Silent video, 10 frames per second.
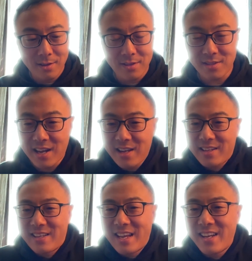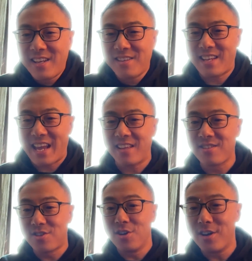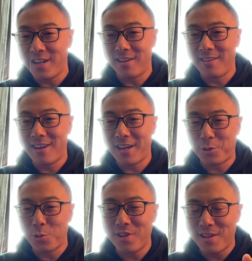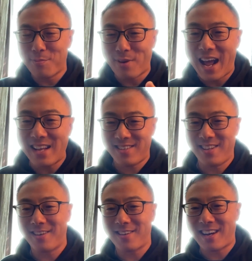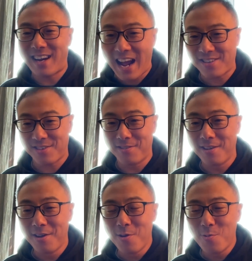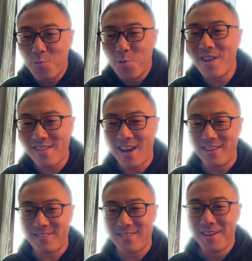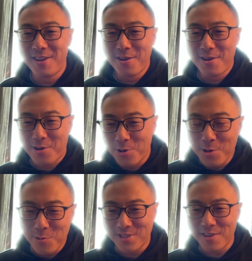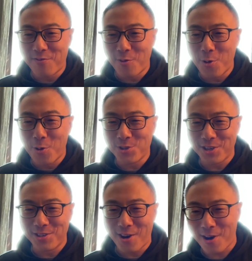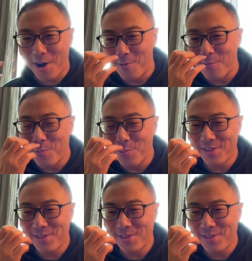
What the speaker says: he's kind of getting his hands dirty, like doing the plastic collection with us, going with the fullocean.com,